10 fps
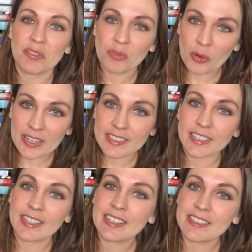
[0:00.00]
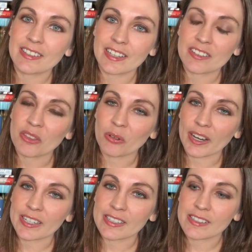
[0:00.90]
for it is is the
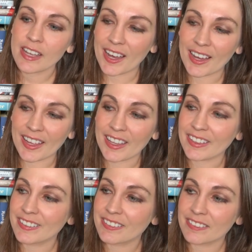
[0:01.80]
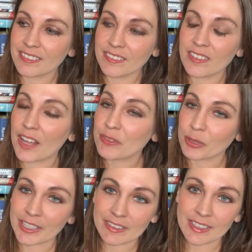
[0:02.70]
greatest. I loved
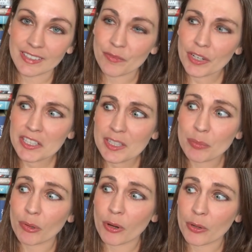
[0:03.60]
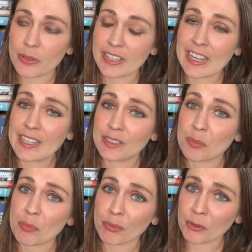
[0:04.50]
reading this. And Francine Prose is
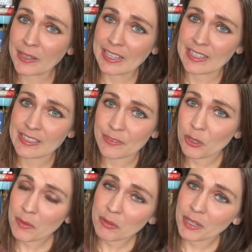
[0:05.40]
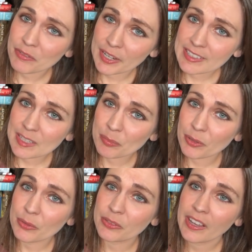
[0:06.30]
brilliant. If you haven't read Francine
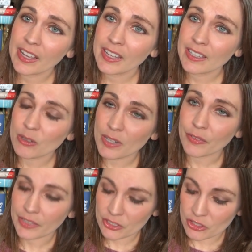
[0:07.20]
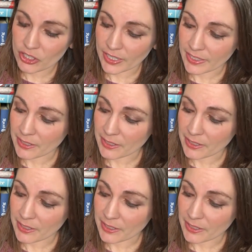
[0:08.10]
Prose, you definitely should check it